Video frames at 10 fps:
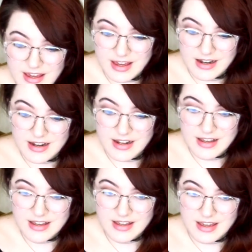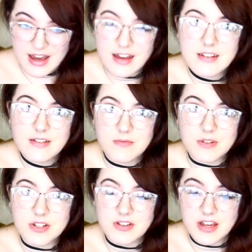And yeah, 1,
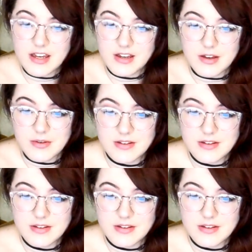2, 3, go.